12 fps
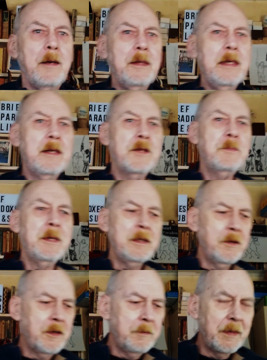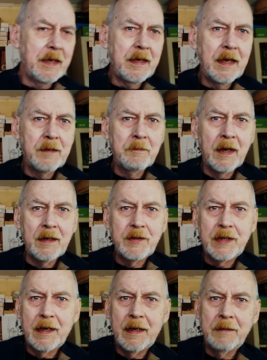It has been noted by Ken
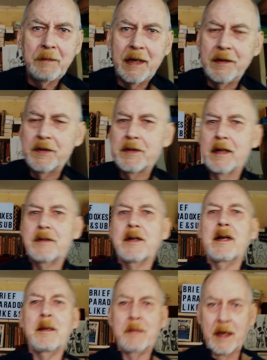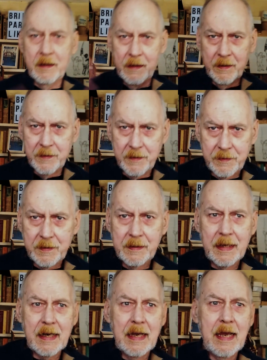Monshine, my instructor, among others,
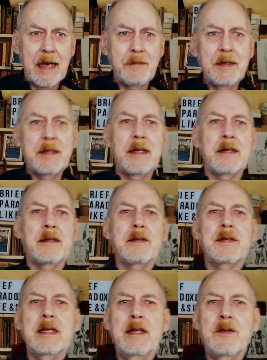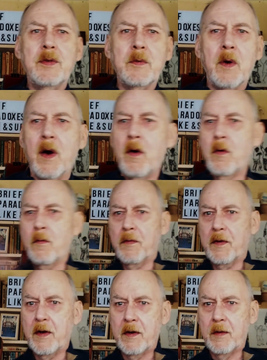that I have a tendency to
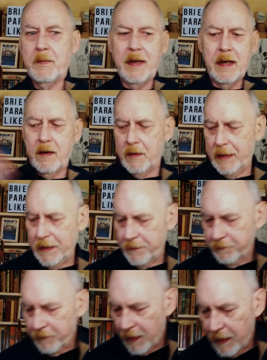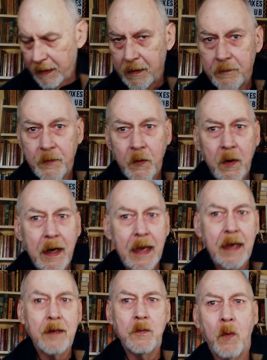over-parry in
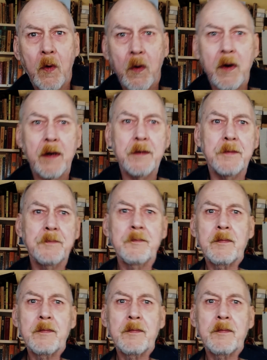forehand ward.